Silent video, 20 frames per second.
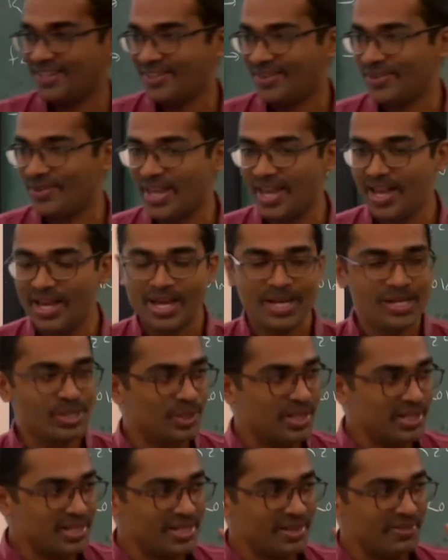Okay,
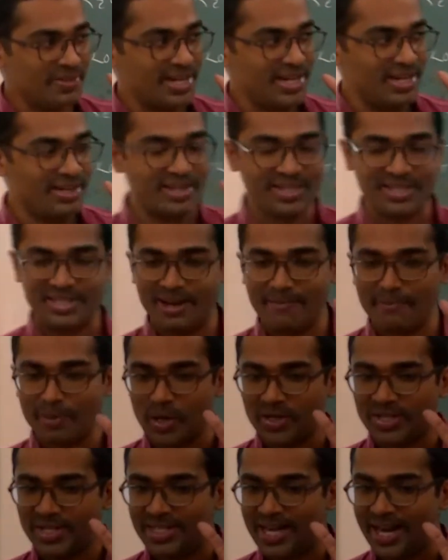so this is a very interesting
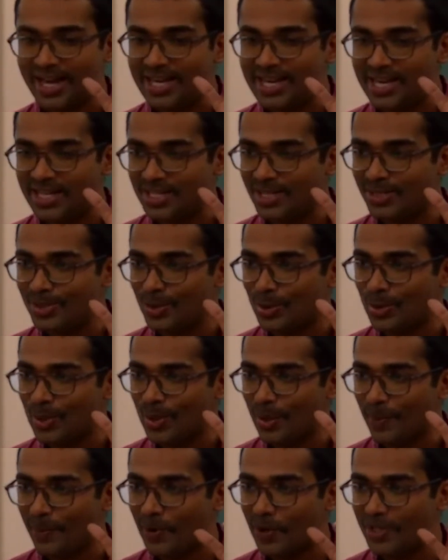project ideation tool,
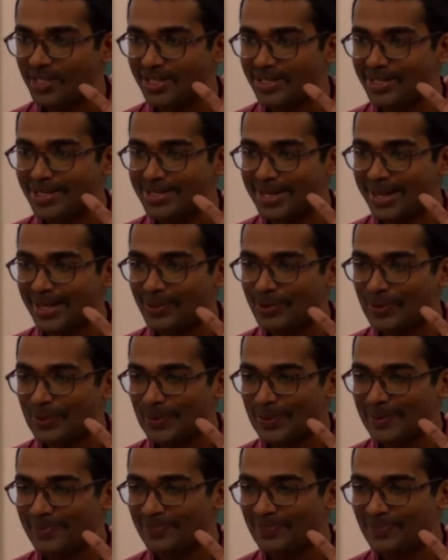no, project design
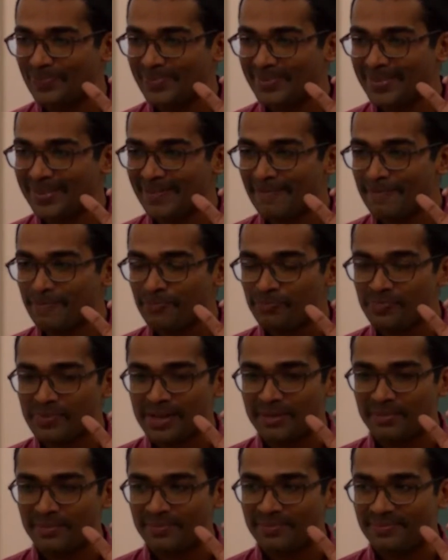tool,
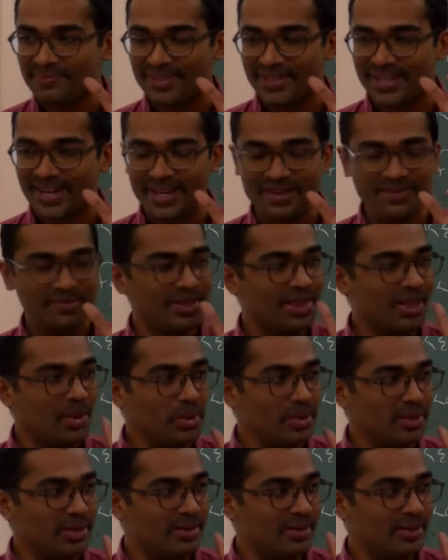right?
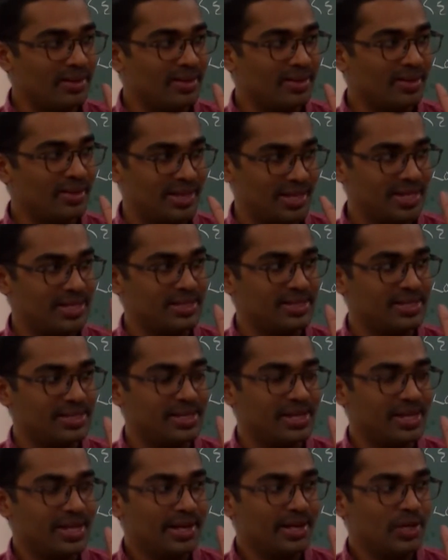Without
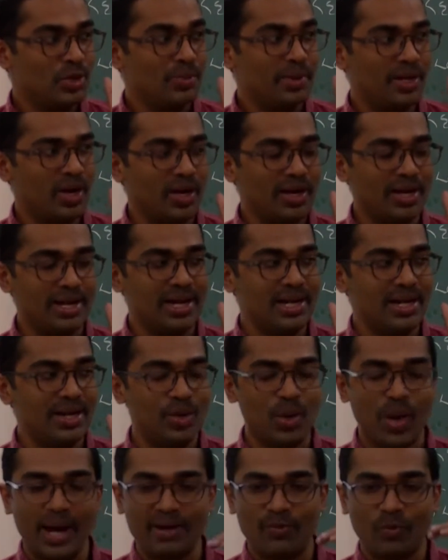this, you may not really
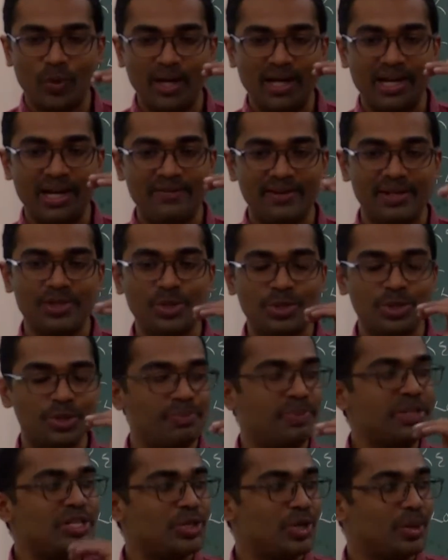know at what level you
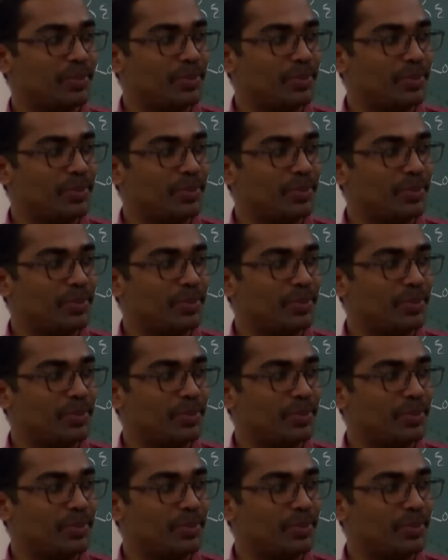should pitch your